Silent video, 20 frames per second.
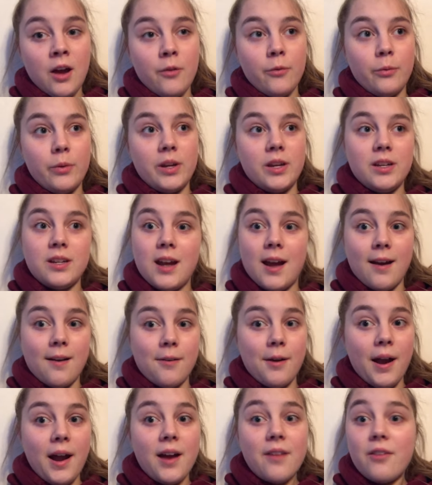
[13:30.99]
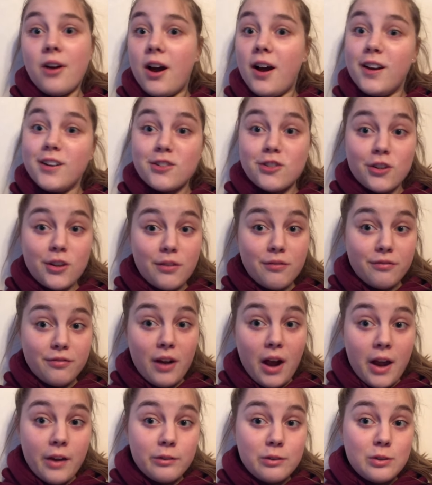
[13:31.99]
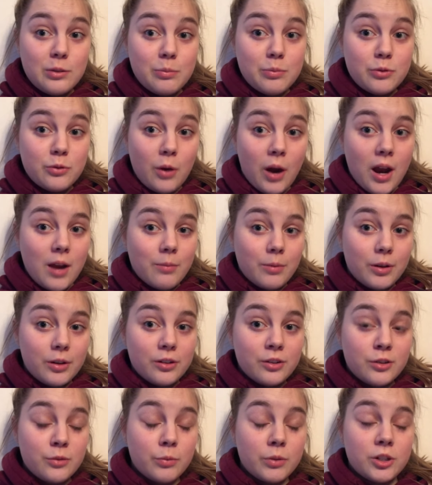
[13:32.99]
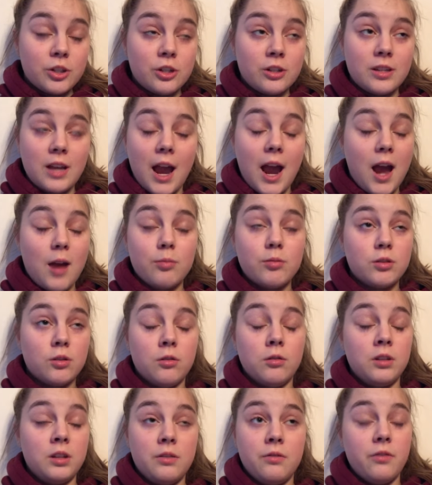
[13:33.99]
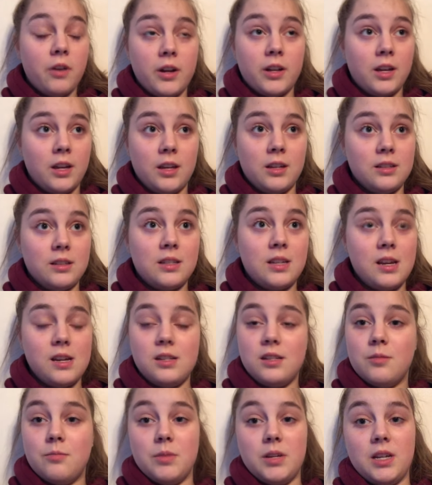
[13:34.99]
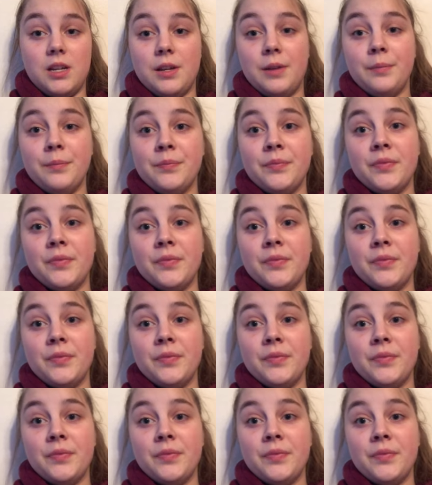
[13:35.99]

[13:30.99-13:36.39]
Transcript: We now have 105 subscribers, which is absolutely fucking insane to me.